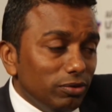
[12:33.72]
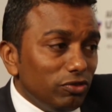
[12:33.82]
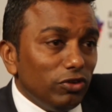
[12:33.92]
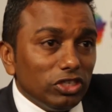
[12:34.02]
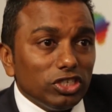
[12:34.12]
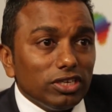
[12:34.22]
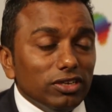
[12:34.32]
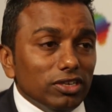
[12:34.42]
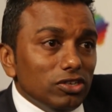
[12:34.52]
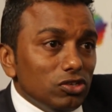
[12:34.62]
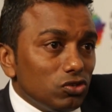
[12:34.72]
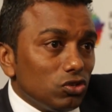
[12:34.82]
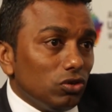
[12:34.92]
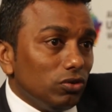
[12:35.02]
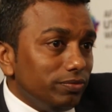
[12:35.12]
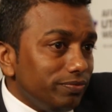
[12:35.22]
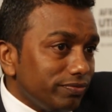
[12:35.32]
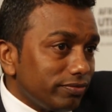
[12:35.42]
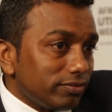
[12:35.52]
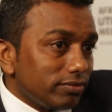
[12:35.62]
a bit fetching. So,
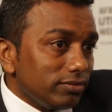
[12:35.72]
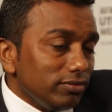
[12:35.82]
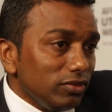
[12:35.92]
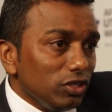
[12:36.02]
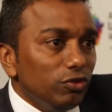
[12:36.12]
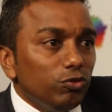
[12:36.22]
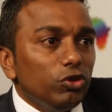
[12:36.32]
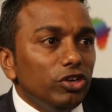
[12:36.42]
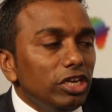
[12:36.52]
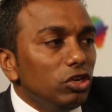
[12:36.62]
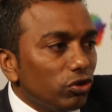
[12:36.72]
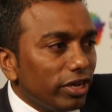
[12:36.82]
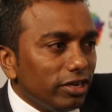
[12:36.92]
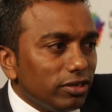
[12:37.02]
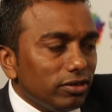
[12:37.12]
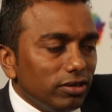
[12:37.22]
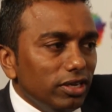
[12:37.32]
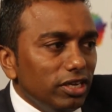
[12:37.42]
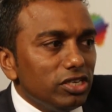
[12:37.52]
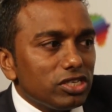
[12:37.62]
if we really look at it,
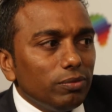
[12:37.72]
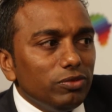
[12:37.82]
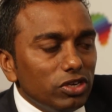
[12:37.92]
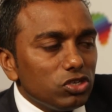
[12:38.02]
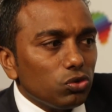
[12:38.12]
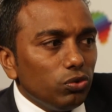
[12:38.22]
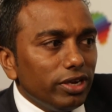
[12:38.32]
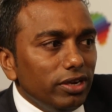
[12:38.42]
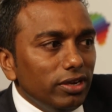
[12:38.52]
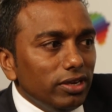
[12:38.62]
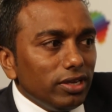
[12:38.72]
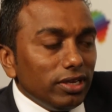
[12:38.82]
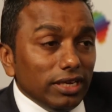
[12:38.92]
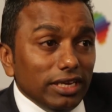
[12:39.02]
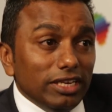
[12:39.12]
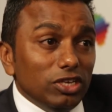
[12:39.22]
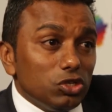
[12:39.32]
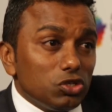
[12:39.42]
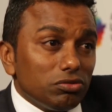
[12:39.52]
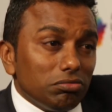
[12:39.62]
it is some years away. It
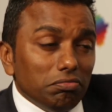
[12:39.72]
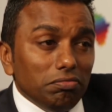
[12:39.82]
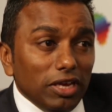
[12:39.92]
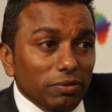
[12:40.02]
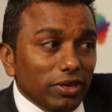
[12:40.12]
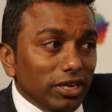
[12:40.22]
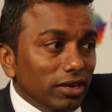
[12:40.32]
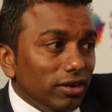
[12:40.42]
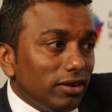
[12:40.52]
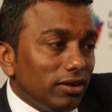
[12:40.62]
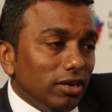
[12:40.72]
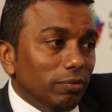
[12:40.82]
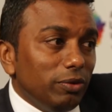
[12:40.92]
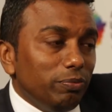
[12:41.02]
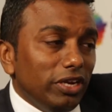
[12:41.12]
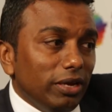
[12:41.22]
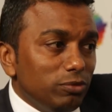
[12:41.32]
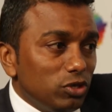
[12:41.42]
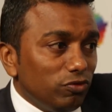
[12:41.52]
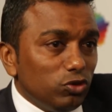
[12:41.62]
is maybe a bit
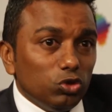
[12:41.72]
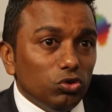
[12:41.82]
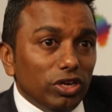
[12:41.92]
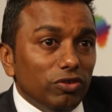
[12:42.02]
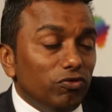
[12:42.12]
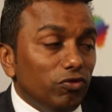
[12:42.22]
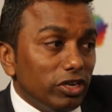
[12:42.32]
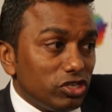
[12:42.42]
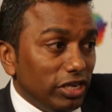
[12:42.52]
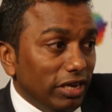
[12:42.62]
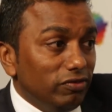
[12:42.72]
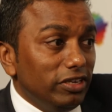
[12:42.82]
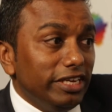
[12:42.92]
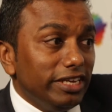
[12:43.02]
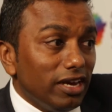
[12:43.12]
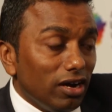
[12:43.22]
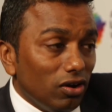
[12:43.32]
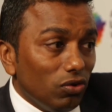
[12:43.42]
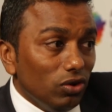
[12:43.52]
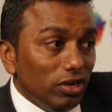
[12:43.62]
preemptive to invest heavily now